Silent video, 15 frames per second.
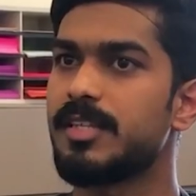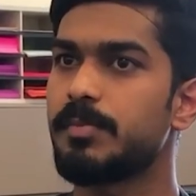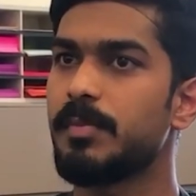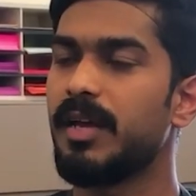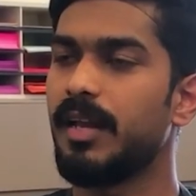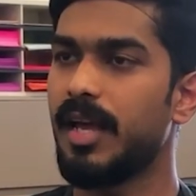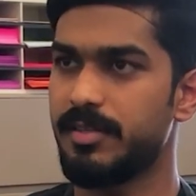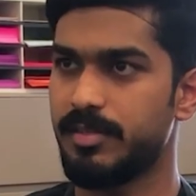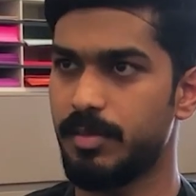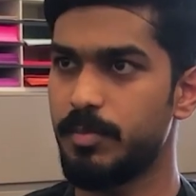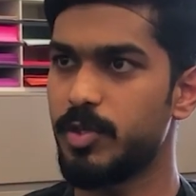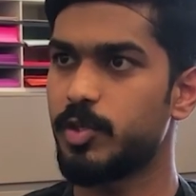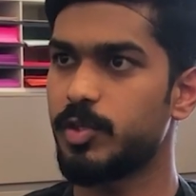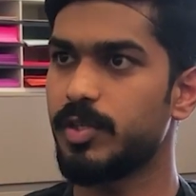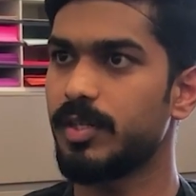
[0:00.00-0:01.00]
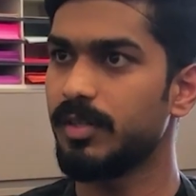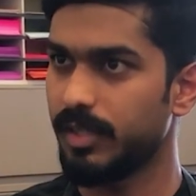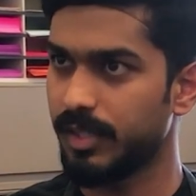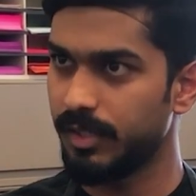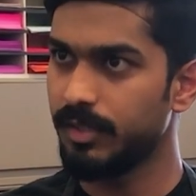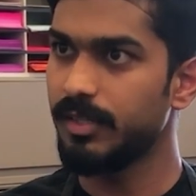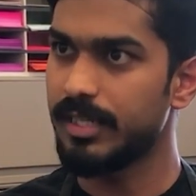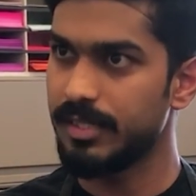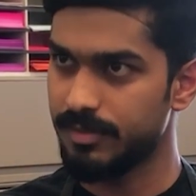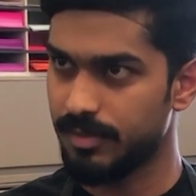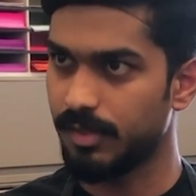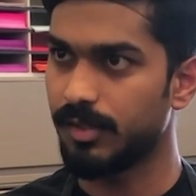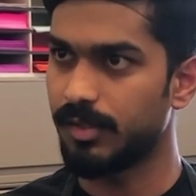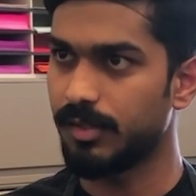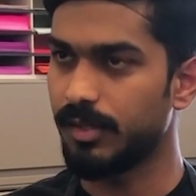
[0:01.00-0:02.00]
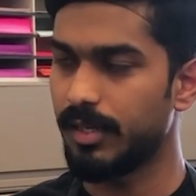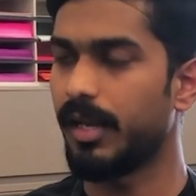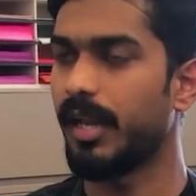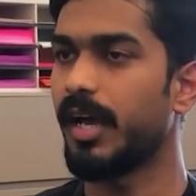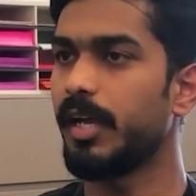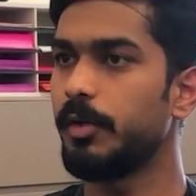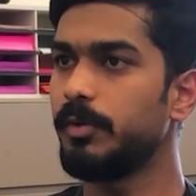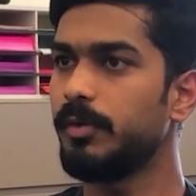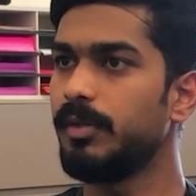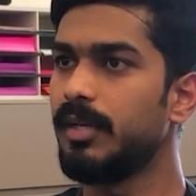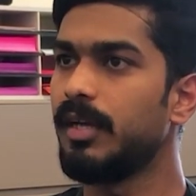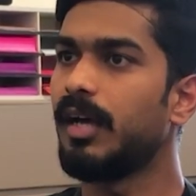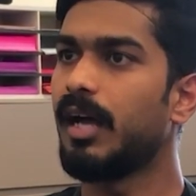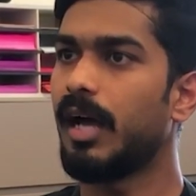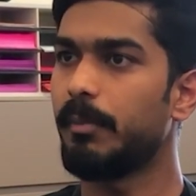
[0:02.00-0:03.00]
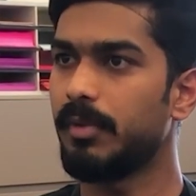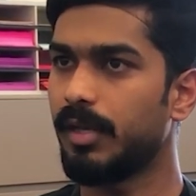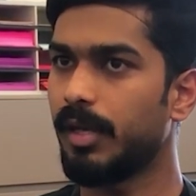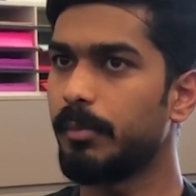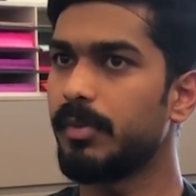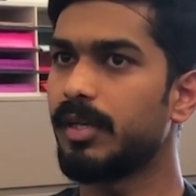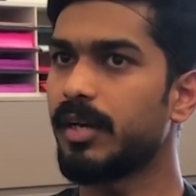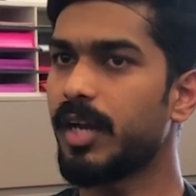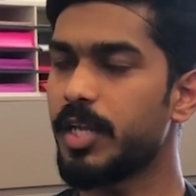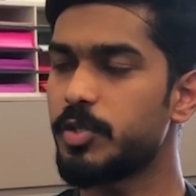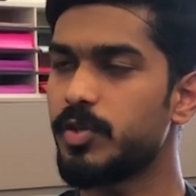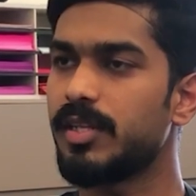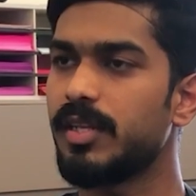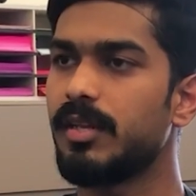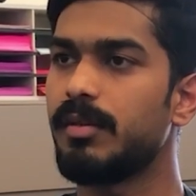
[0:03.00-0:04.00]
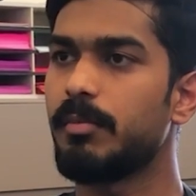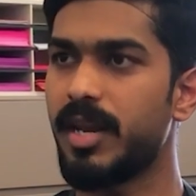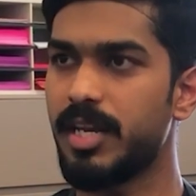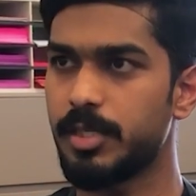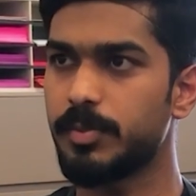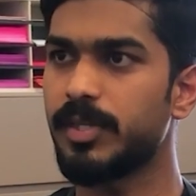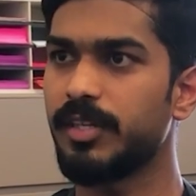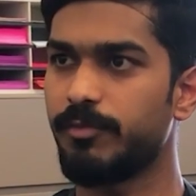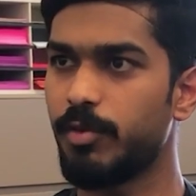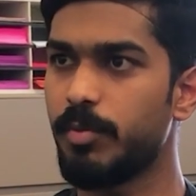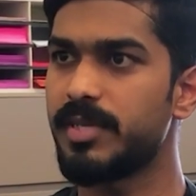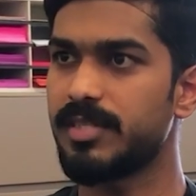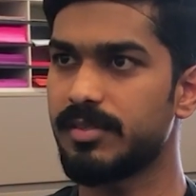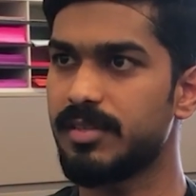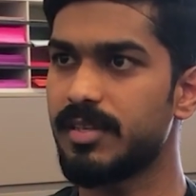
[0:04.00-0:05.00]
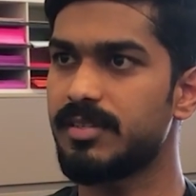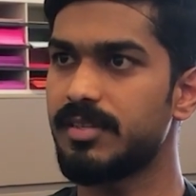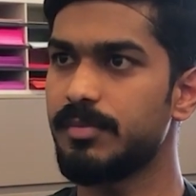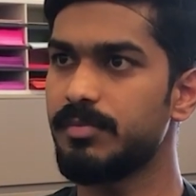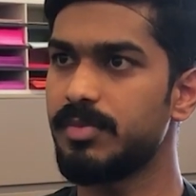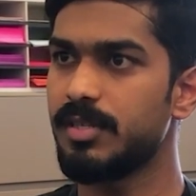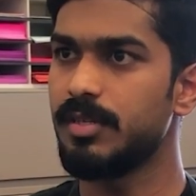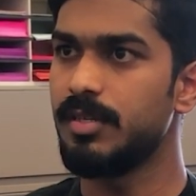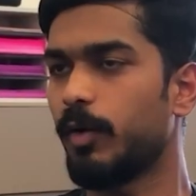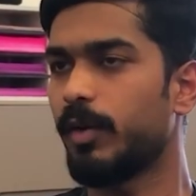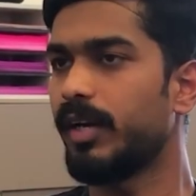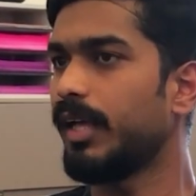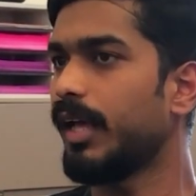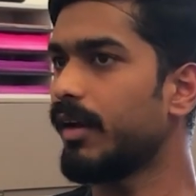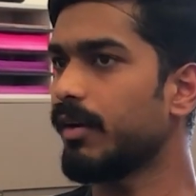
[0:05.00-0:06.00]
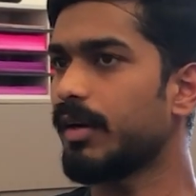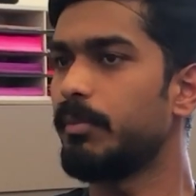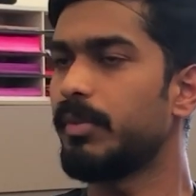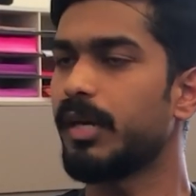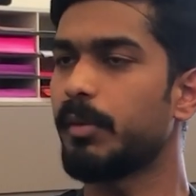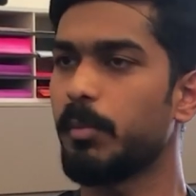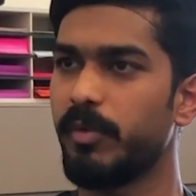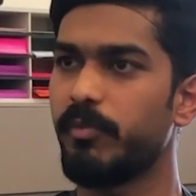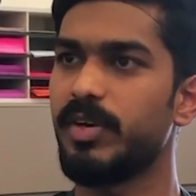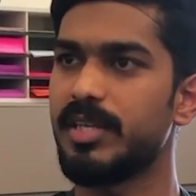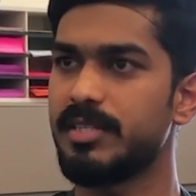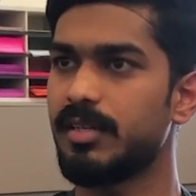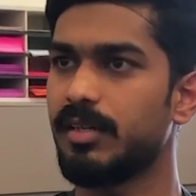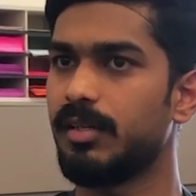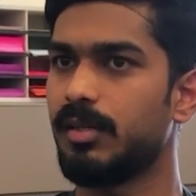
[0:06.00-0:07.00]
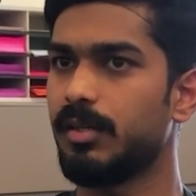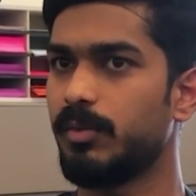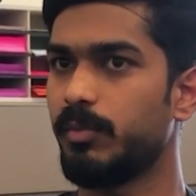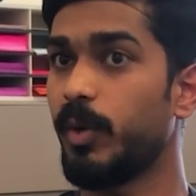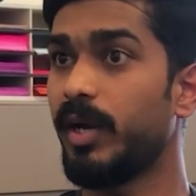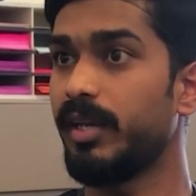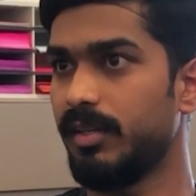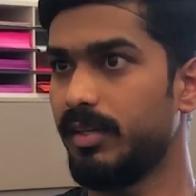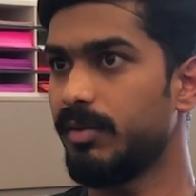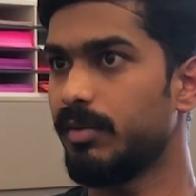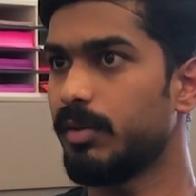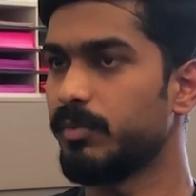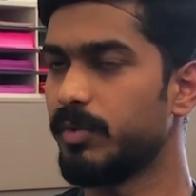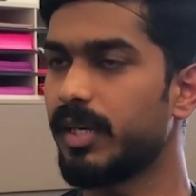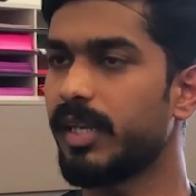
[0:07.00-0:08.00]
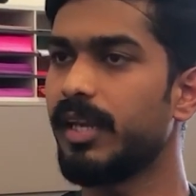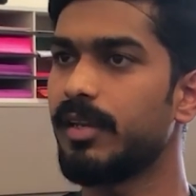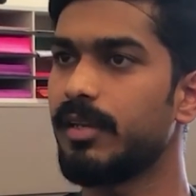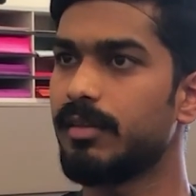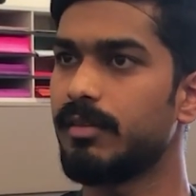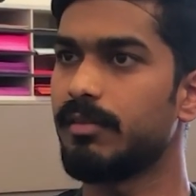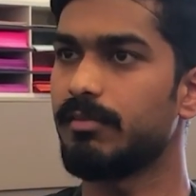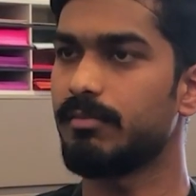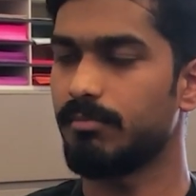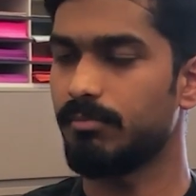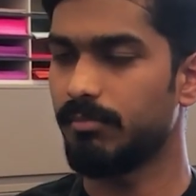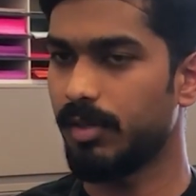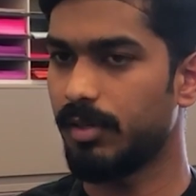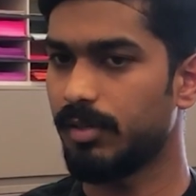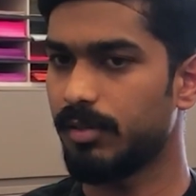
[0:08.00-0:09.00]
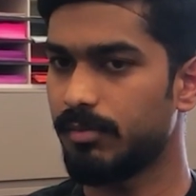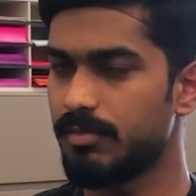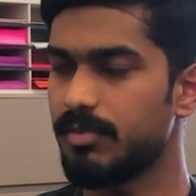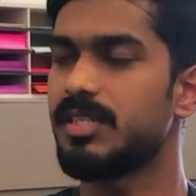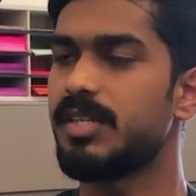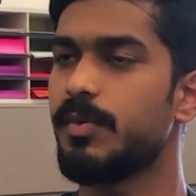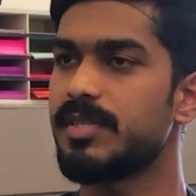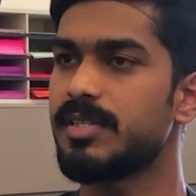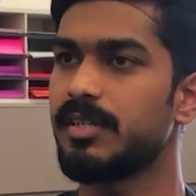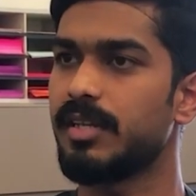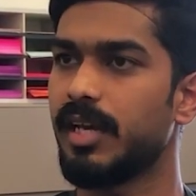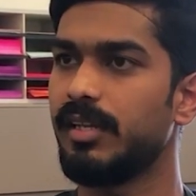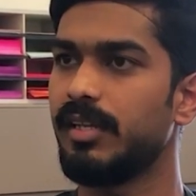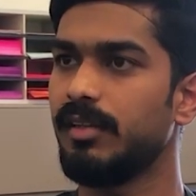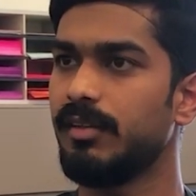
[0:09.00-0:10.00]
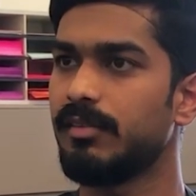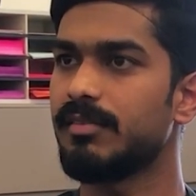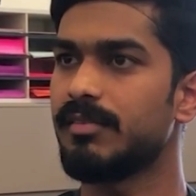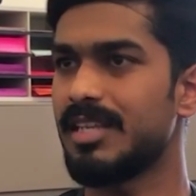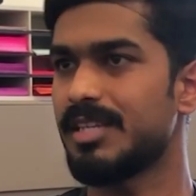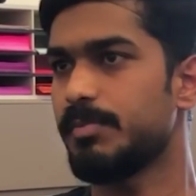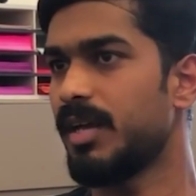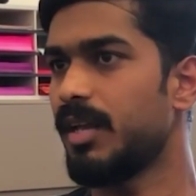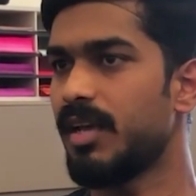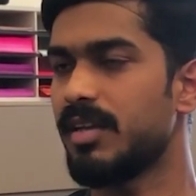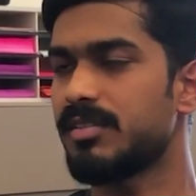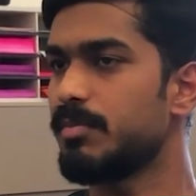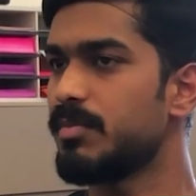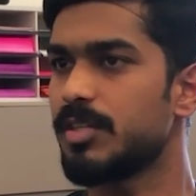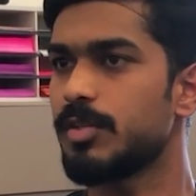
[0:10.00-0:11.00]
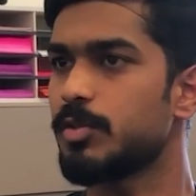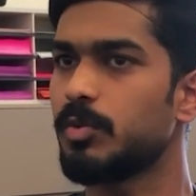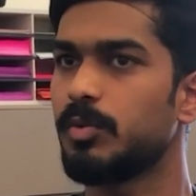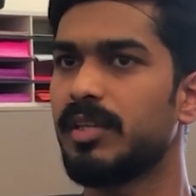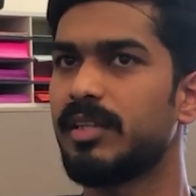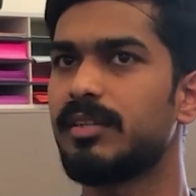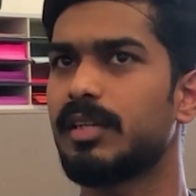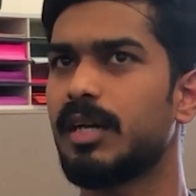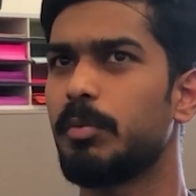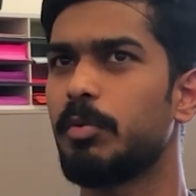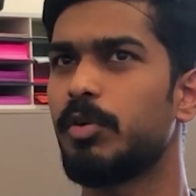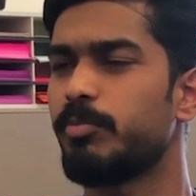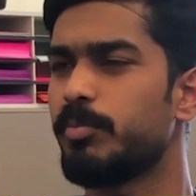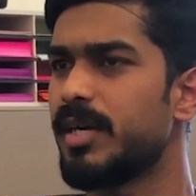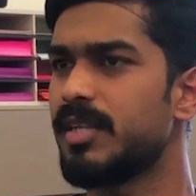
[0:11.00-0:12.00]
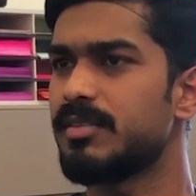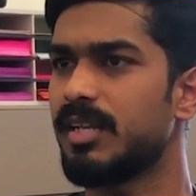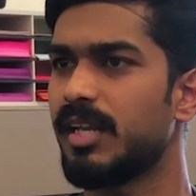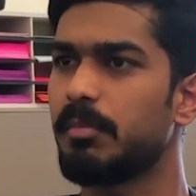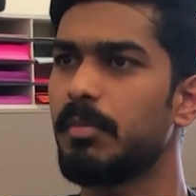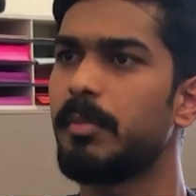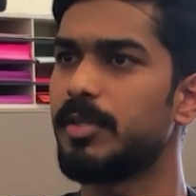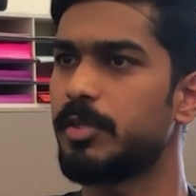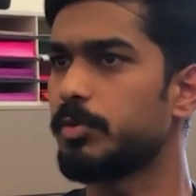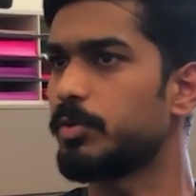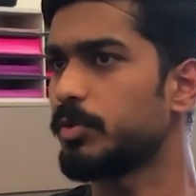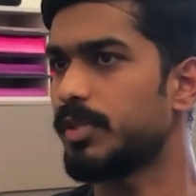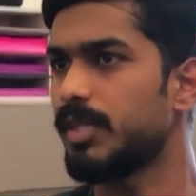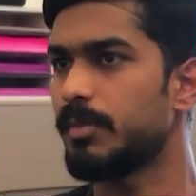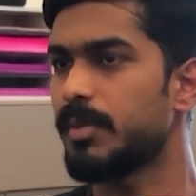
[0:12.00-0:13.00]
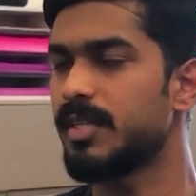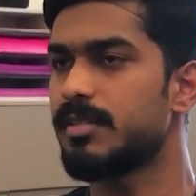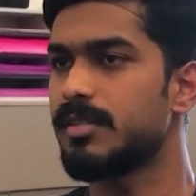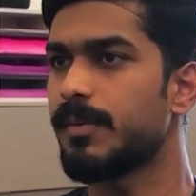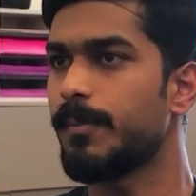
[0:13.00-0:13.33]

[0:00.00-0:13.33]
is my last semester here in NIU. I'm a graduate in Management Information Systems. Already I have completed my 1 year working in Stevenson Dining. This is my last semester, so other couple of months, like maybe 2 to 3 months.